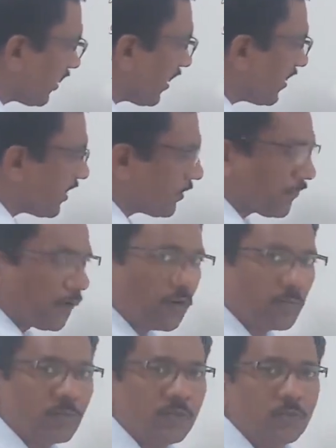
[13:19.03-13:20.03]
and yes
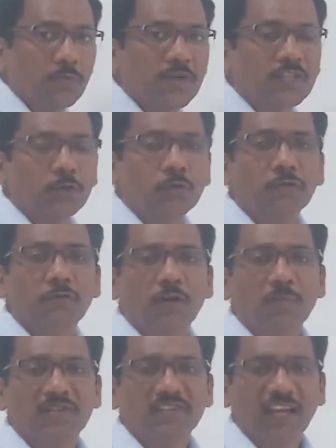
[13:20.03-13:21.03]
form, which do
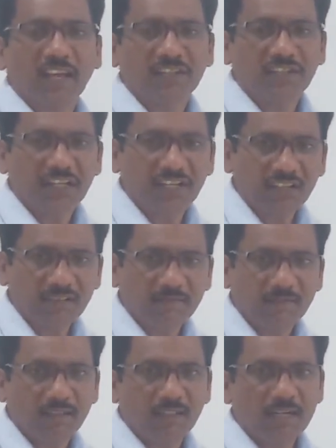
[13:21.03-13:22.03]
form is silent
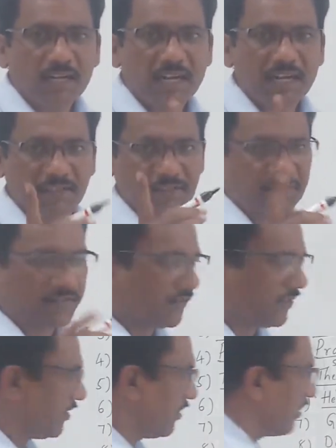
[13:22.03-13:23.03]
here?
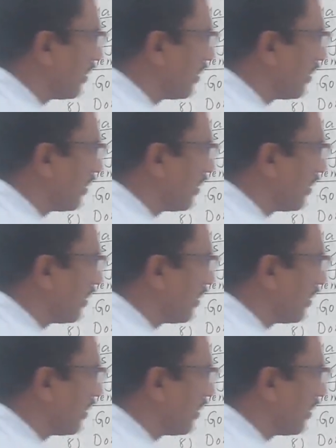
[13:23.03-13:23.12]
Does.